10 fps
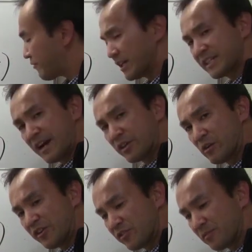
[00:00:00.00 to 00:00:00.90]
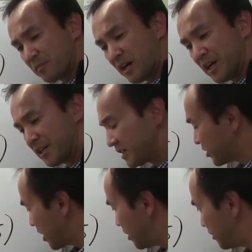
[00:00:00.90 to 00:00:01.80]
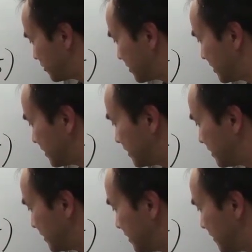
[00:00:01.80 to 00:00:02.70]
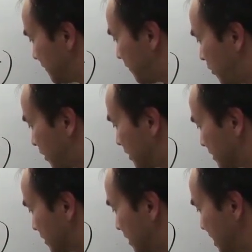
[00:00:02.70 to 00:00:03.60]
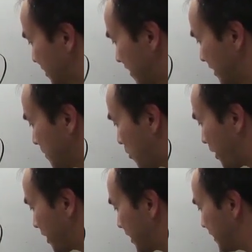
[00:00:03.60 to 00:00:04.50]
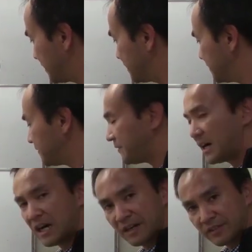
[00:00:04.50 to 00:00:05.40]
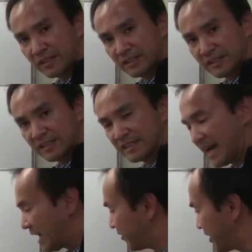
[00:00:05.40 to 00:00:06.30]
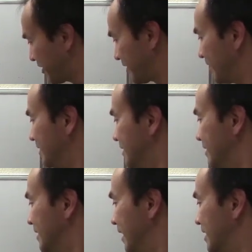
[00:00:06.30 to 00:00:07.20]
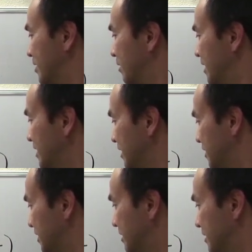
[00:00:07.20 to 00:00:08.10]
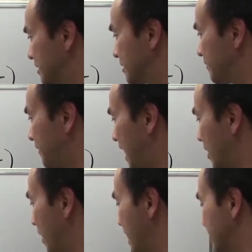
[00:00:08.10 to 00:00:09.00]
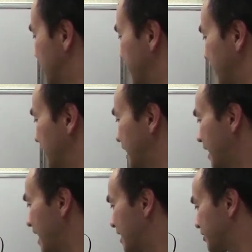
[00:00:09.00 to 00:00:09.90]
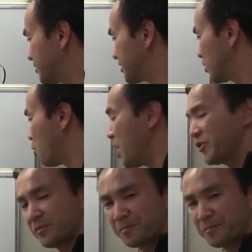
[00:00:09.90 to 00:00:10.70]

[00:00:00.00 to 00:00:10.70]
calculation of mine shows 437.5 calories. And so this is the final answer right here. That answers the question.